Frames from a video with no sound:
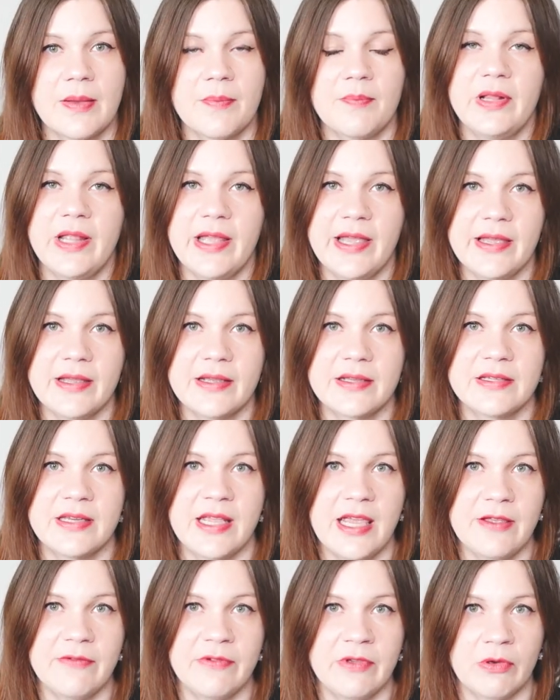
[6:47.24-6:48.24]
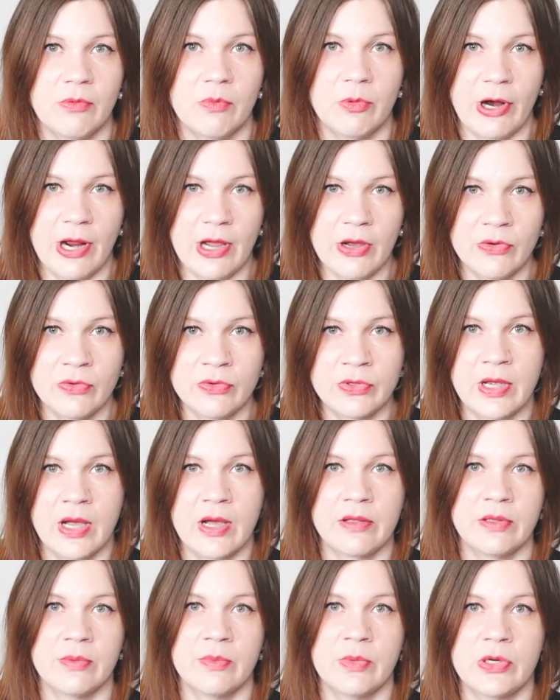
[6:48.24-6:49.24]
Black, navy, and brown
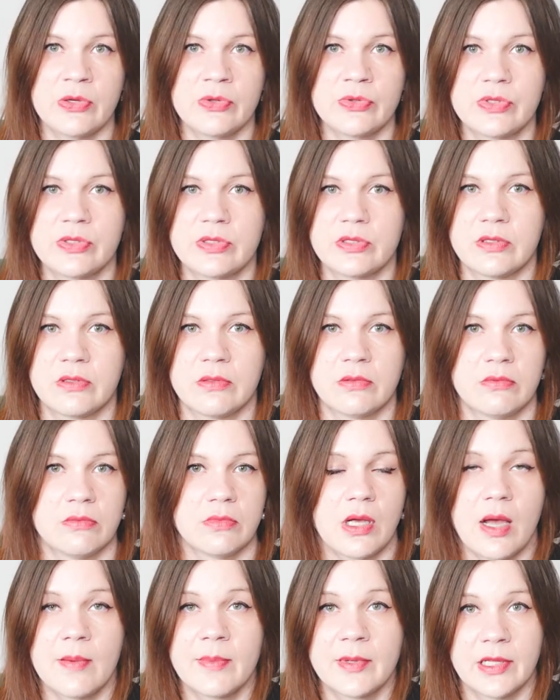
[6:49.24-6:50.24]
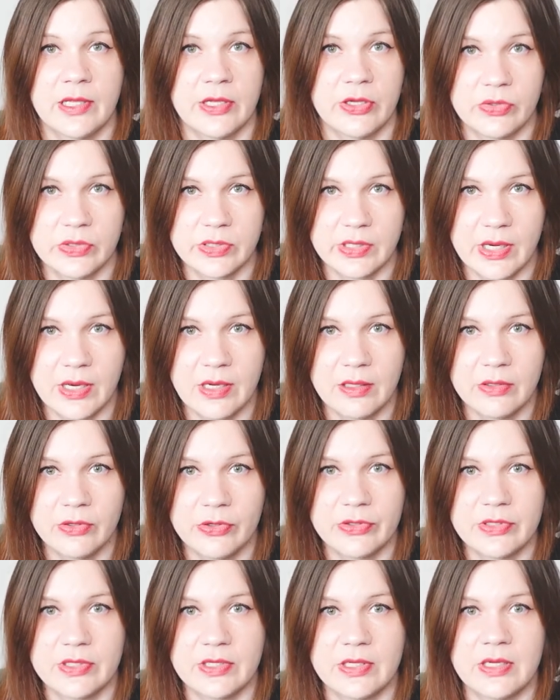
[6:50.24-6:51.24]
are the most uh, commonly used
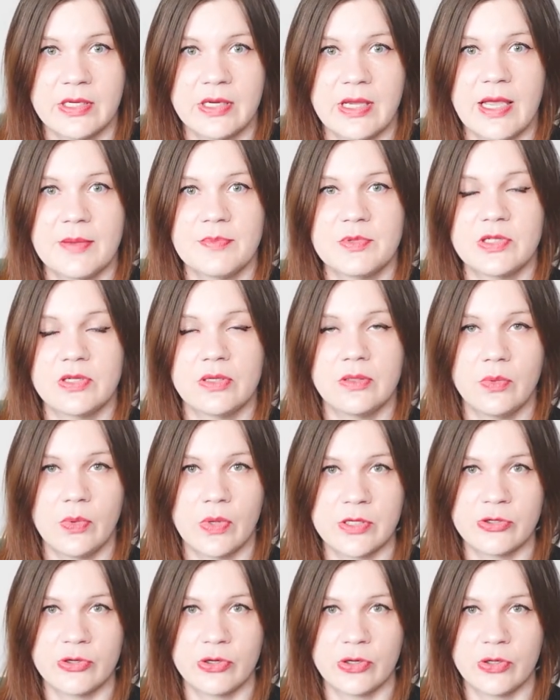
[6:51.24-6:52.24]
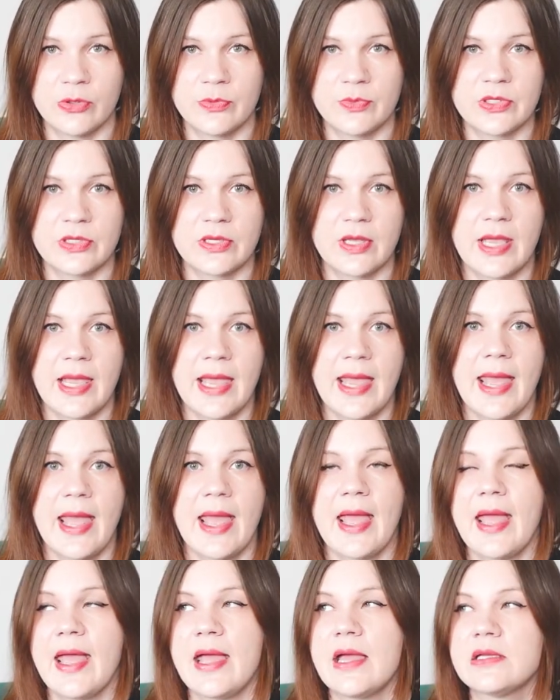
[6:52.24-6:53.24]
colors in capsule wardrobes.
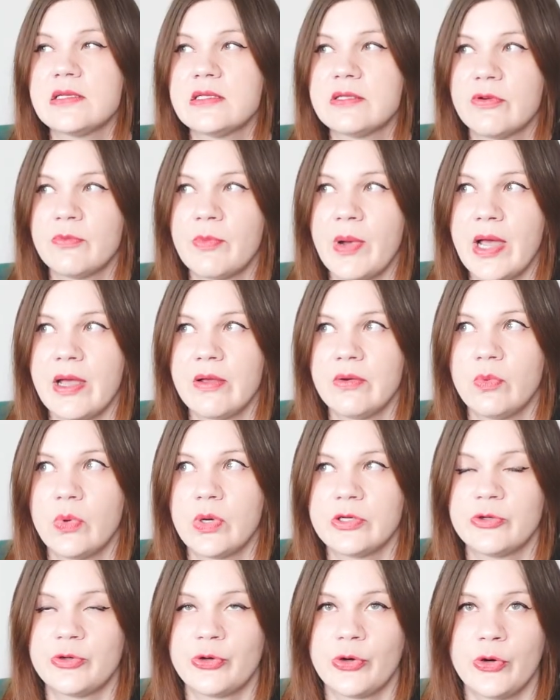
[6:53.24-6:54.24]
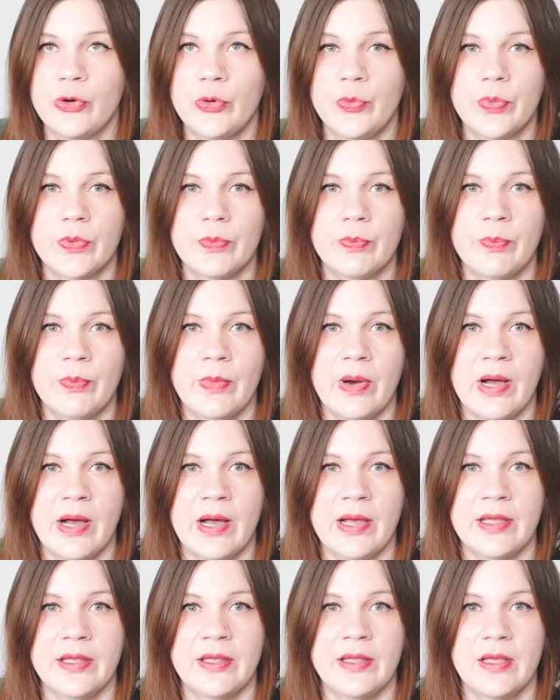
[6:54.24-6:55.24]
As for my wardrobe,
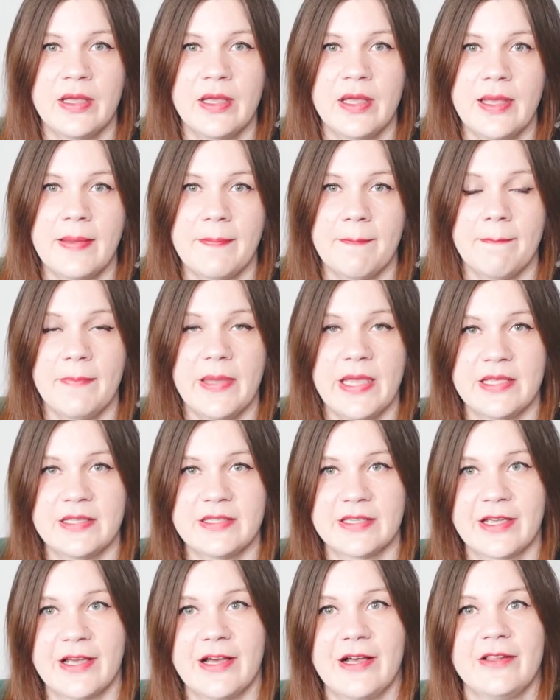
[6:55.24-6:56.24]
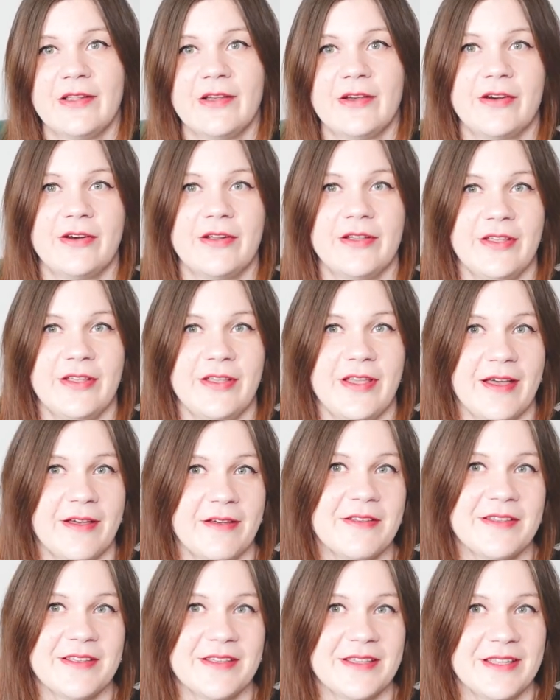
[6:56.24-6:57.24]
my base color,
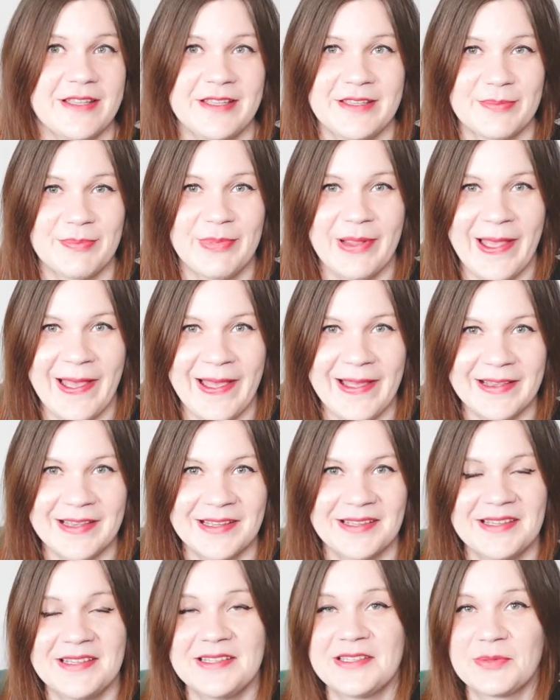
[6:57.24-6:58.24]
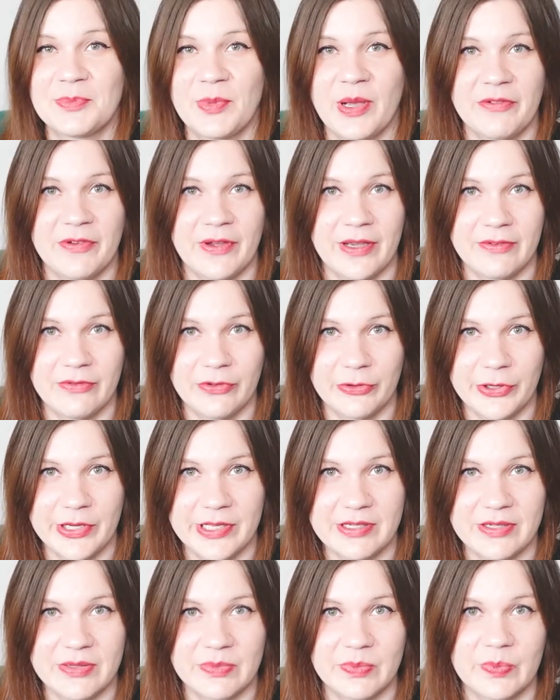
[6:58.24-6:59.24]
yeah, it's black, it's my
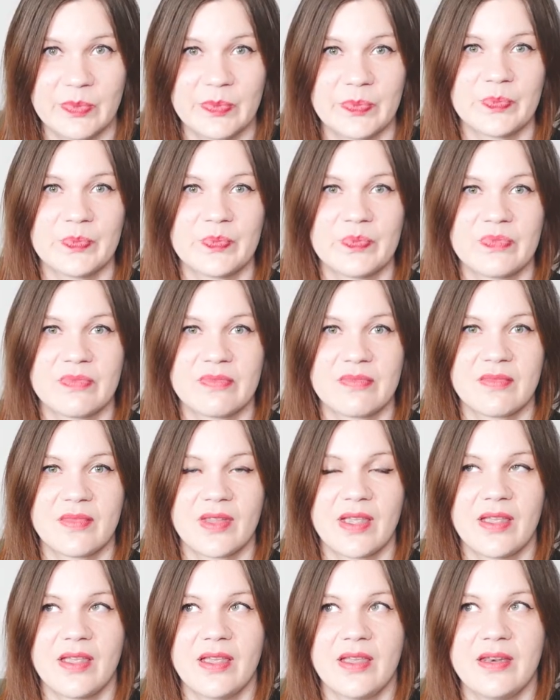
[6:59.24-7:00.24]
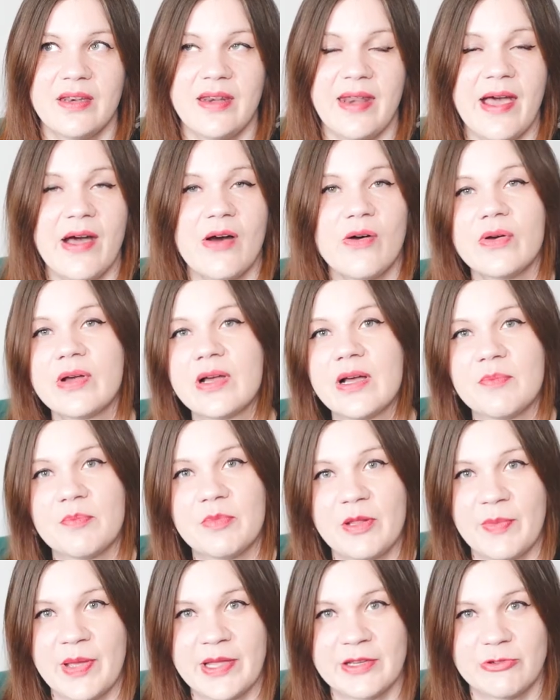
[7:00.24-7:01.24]
favorite. Now,
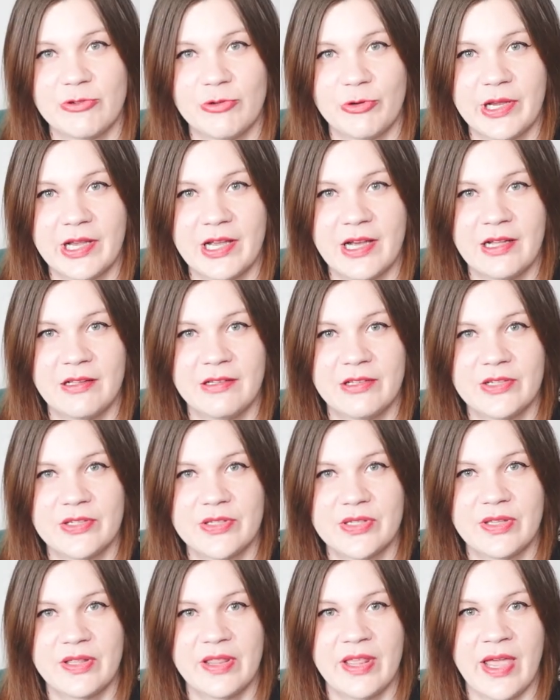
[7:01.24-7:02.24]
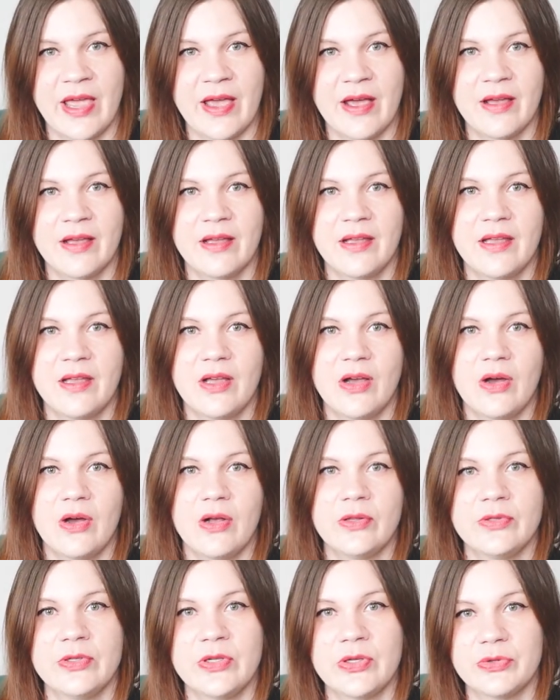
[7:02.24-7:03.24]
complementary colors, they are
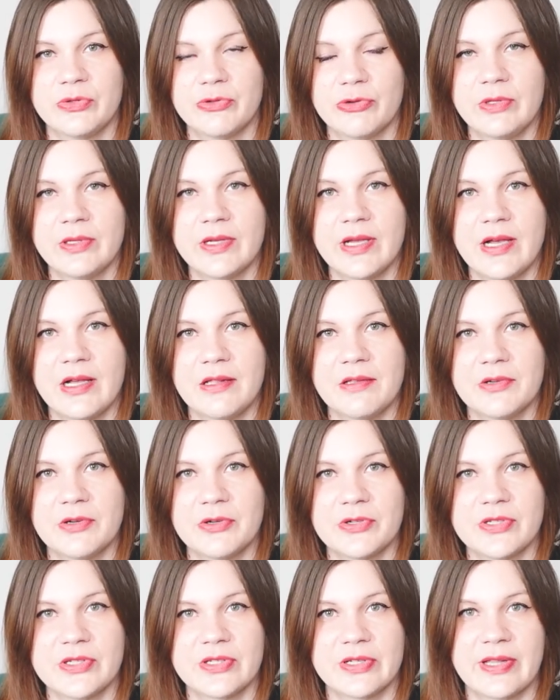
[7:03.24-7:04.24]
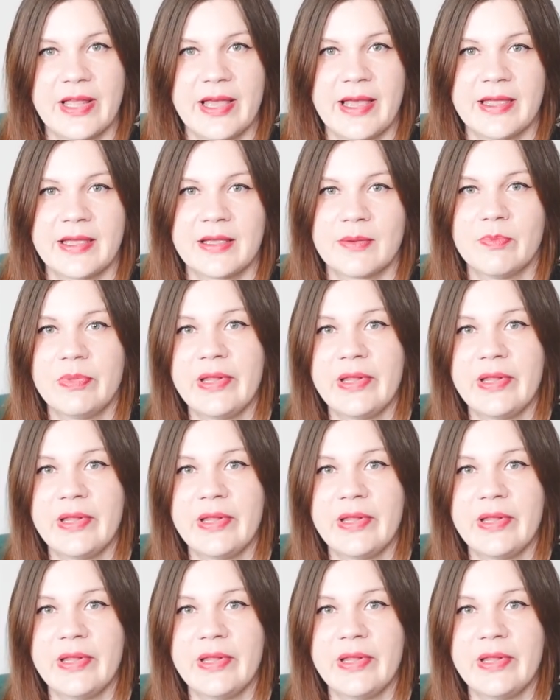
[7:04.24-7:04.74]
all neutral colors like